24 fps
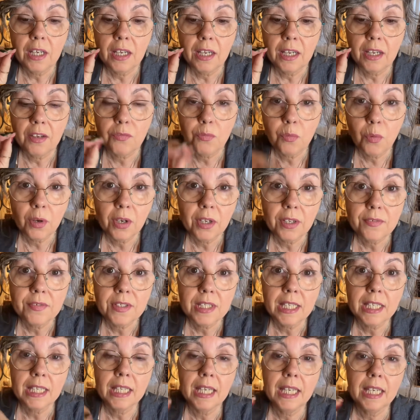what I've
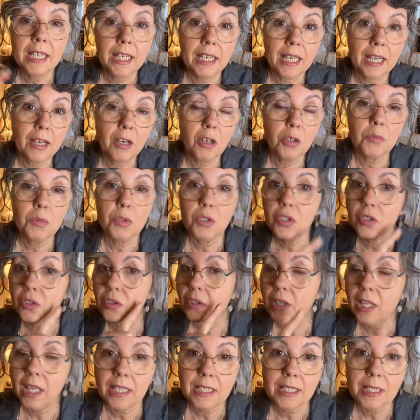said here helps you,
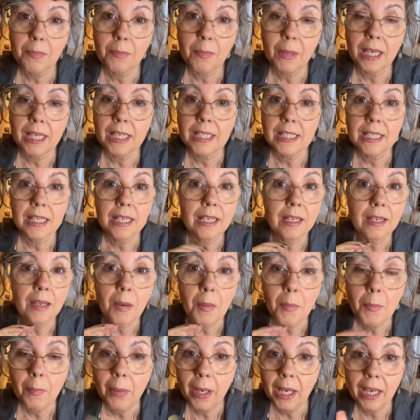that's amazing.
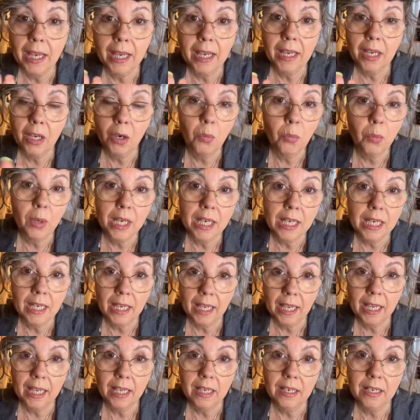pay a week
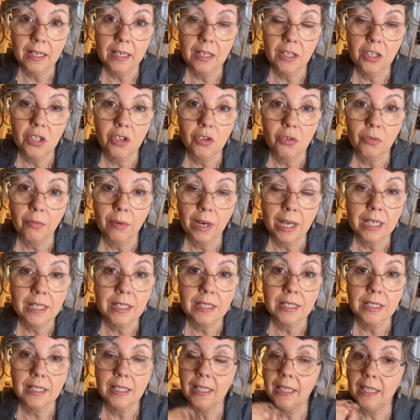ahead in your
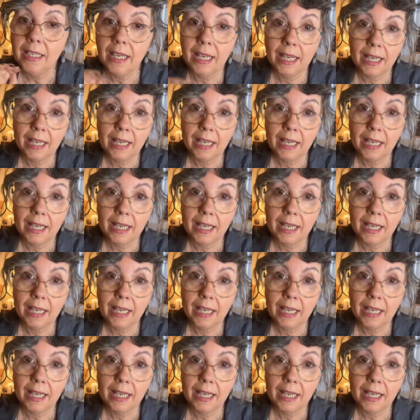rent and